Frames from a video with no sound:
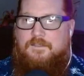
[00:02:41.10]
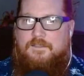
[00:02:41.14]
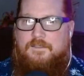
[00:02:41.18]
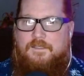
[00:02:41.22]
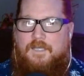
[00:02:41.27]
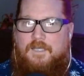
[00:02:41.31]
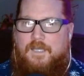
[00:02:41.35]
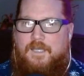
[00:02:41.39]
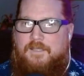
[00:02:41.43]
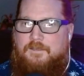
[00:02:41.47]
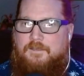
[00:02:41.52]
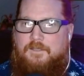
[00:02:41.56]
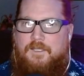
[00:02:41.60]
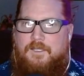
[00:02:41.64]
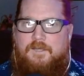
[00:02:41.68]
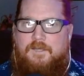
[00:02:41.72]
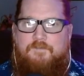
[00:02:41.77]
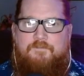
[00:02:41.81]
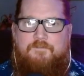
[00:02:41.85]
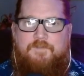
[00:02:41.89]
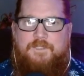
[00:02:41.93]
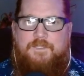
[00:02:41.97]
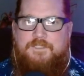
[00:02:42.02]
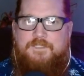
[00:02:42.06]
I
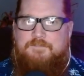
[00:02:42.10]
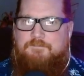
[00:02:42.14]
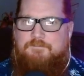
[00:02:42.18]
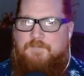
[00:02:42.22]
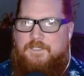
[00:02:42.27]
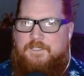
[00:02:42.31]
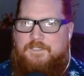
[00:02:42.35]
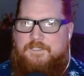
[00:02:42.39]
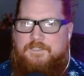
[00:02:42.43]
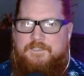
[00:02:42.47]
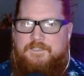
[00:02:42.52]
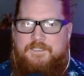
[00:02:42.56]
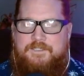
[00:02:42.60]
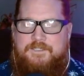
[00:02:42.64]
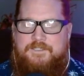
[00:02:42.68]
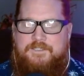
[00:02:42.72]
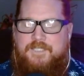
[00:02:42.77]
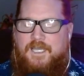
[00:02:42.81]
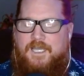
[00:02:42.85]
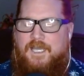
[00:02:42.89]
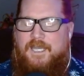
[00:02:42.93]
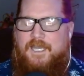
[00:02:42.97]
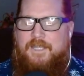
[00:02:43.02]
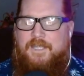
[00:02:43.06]
love this fucking
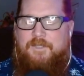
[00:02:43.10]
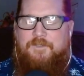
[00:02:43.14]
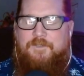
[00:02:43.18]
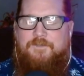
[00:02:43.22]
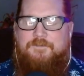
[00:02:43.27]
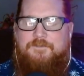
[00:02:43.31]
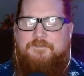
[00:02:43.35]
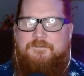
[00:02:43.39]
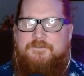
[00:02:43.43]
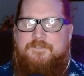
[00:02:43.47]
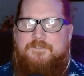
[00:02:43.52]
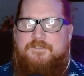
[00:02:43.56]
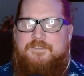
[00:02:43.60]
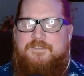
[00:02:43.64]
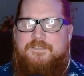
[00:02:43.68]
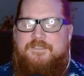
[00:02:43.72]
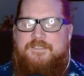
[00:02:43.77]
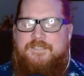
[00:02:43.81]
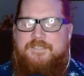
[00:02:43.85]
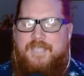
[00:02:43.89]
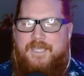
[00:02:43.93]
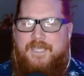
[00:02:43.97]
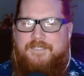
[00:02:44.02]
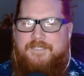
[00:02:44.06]
entire
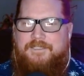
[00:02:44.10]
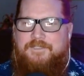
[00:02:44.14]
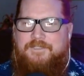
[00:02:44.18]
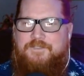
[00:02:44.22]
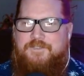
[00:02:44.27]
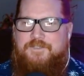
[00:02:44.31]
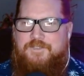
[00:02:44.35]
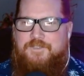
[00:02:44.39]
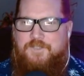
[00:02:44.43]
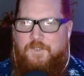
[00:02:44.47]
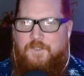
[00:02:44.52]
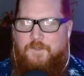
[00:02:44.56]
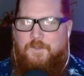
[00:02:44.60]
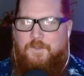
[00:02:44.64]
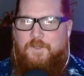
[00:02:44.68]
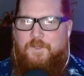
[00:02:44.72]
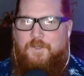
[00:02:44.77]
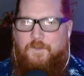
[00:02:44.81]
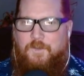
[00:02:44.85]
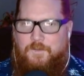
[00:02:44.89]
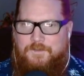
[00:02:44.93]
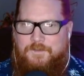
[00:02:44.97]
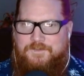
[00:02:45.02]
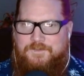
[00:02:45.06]
set. Is so
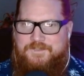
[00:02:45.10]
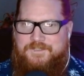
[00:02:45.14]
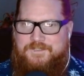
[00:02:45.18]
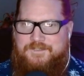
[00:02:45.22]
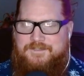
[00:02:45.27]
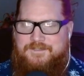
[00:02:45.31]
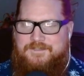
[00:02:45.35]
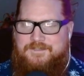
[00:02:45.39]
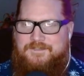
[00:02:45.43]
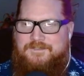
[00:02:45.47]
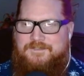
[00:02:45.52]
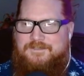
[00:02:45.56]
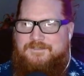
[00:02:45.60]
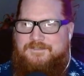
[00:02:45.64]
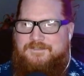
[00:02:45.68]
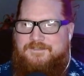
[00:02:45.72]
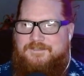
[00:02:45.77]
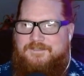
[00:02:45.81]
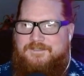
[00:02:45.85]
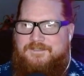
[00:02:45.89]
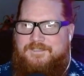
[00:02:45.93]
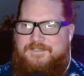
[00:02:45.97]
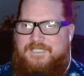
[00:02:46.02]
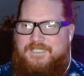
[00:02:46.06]
gorgeous.
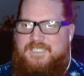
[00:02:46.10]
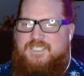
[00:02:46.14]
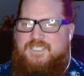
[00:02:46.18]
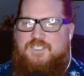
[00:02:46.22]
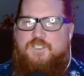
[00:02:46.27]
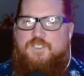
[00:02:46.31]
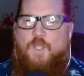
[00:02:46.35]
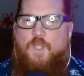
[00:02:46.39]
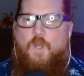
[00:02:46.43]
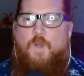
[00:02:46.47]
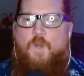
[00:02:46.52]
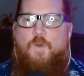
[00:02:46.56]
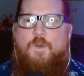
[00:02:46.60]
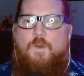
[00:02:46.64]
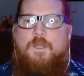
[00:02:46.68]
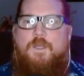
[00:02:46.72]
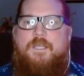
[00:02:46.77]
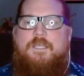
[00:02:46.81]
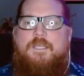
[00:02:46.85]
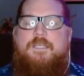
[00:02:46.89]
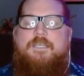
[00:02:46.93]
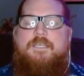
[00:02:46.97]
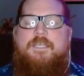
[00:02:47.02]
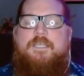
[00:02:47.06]
It's so
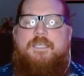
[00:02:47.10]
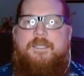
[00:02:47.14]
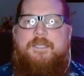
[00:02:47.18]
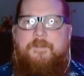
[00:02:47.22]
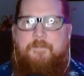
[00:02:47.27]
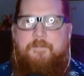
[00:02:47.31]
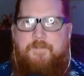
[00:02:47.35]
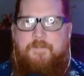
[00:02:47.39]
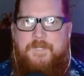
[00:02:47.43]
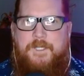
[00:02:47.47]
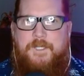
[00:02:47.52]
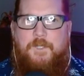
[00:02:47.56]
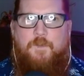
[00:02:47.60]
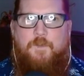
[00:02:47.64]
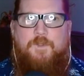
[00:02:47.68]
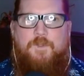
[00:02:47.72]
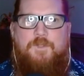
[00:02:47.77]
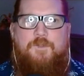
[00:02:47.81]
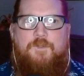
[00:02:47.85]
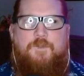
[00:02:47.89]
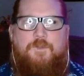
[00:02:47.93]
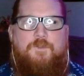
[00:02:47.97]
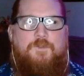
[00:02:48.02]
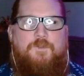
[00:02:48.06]

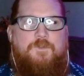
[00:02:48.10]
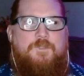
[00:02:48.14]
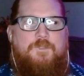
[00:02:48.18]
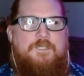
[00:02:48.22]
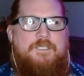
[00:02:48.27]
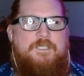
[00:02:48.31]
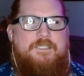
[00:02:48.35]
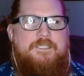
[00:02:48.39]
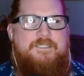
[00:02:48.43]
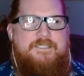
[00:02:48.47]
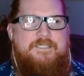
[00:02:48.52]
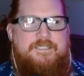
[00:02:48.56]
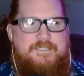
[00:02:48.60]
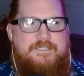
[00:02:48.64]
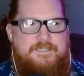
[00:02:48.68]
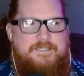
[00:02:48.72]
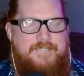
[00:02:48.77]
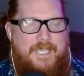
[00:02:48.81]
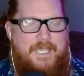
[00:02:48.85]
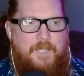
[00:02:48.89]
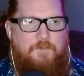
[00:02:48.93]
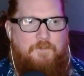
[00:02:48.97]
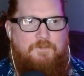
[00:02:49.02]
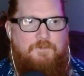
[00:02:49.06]
imperial,
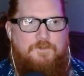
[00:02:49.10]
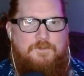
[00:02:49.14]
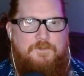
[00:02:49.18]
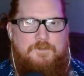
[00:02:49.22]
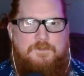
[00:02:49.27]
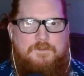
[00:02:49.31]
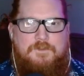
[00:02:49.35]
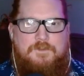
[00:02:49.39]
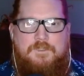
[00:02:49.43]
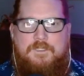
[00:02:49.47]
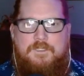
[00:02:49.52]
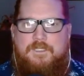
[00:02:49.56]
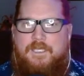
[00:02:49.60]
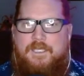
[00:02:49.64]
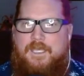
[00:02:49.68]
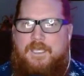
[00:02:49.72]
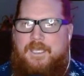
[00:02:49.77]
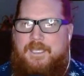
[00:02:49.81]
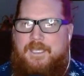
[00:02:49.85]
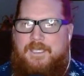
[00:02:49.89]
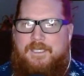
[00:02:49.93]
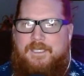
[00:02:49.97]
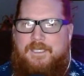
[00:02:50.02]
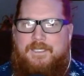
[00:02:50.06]
sterile,
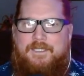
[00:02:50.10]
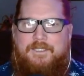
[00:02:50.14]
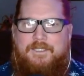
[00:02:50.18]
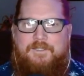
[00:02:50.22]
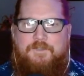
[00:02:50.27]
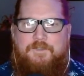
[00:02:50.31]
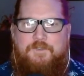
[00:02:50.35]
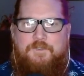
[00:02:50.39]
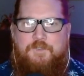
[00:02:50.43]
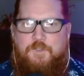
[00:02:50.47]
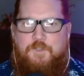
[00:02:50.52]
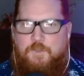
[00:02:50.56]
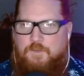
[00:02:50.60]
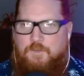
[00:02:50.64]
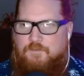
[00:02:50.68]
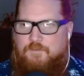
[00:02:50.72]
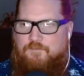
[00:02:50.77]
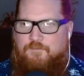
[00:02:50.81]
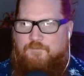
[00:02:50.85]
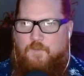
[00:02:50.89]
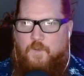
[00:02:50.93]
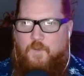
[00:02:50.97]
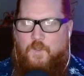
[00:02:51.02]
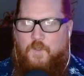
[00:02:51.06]
and
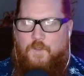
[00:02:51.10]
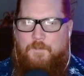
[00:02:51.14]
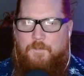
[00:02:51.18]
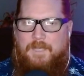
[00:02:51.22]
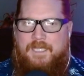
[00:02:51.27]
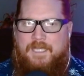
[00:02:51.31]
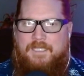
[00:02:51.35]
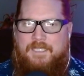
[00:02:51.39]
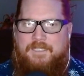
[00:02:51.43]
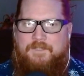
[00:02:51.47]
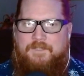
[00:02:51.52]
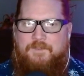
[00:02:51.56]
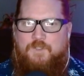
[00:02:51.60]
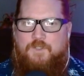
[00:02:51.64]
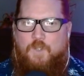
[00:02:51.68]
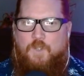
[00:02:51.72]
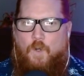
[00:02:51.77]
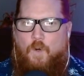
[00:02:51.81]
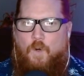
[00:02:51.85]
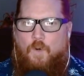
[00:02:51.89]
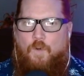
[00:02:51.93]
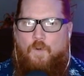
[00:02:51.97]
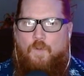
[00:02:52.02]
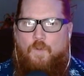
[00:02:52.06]
uniform, and
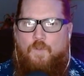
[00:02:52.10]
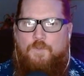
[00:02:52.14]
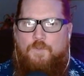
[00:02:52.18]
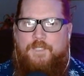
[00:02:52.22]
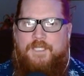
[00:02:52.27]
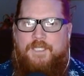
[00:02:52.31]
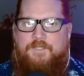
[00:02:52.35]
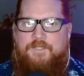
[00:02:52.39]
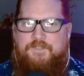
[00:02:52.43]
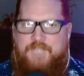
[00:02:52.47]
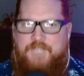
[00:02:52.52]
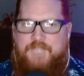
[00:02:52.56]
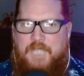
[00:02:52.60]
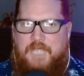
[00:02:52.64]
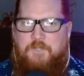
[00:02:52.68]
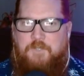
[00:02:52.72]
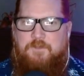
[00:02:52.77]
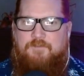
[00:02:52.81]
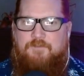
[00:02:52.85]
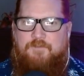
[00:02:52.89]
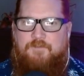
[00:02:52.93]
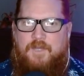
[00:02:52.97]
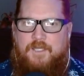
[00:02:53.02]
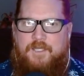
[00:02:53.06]
cold, and
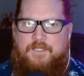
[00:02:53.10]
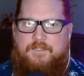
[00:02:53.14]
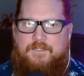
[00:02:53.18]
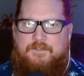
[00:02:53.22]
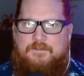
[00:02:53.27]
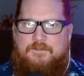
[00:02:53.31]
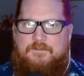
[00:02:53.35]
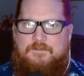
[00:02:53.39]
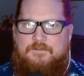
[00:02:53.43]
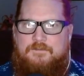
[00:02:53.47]
terrifying.